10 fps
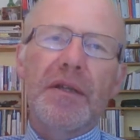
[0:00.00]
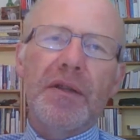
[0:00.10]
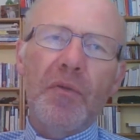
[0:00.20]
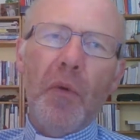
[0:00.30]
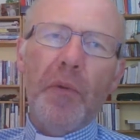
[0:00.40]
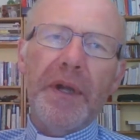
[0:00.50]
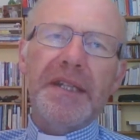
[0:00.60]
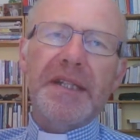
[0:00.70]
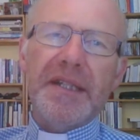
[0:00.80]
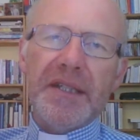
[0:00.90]
The woman
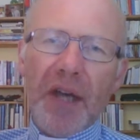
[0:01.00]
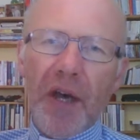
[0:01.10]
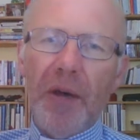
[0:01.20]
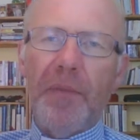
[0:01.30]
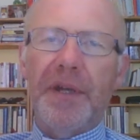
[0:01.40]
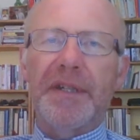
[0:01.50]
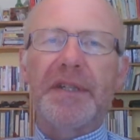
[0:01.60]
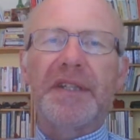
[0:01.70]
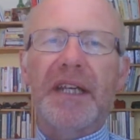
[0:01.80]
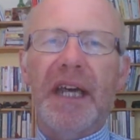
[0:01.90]
is determined
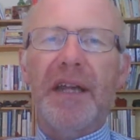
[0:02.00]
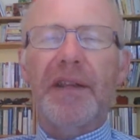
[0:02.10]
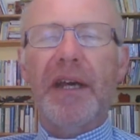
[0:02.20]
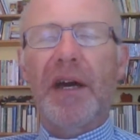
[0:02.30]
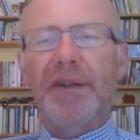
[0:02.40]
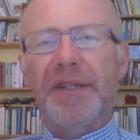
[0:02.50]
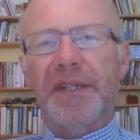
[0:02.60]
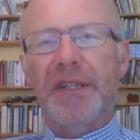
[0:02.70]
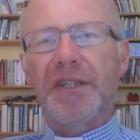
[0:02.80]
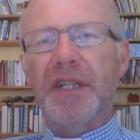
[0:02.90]
to get the
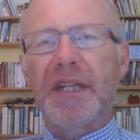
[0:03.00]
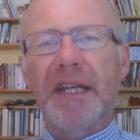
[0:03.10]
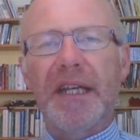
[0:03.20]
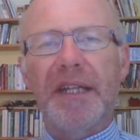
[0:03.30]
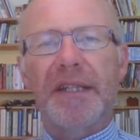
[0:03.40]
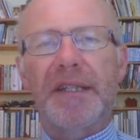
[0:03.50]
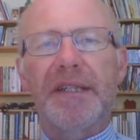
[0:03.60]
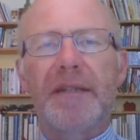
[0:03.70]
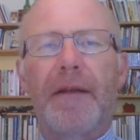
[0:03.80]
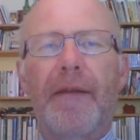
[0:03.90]
answer she needs.